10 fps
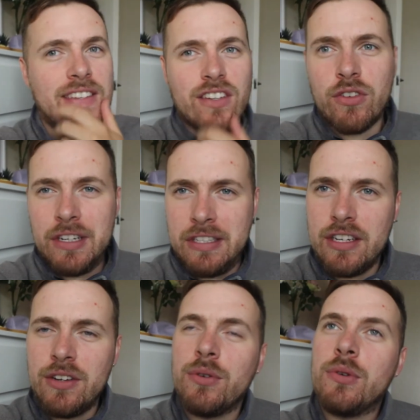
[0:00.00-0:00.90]
a
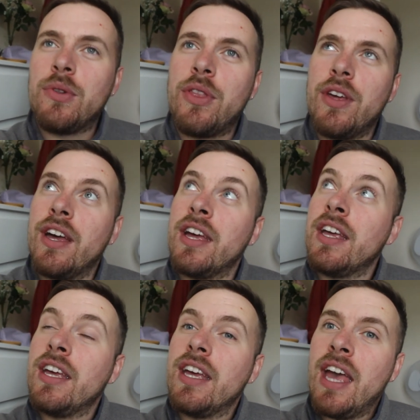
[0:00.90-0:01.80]
Christian author,
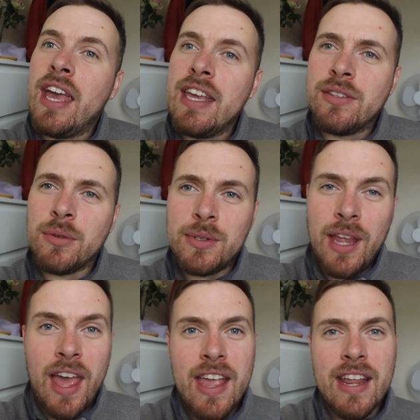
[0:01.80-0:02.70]
he's
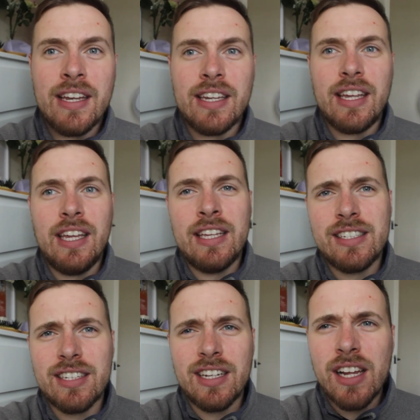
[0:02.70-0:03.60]
ordained,
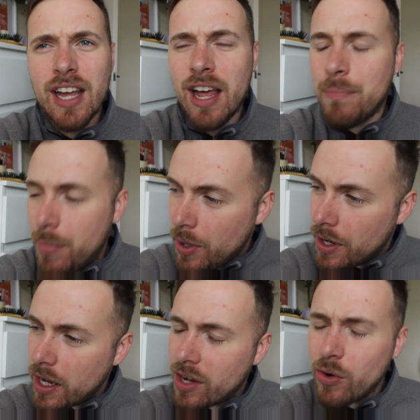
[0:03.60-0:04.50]
it's like a book,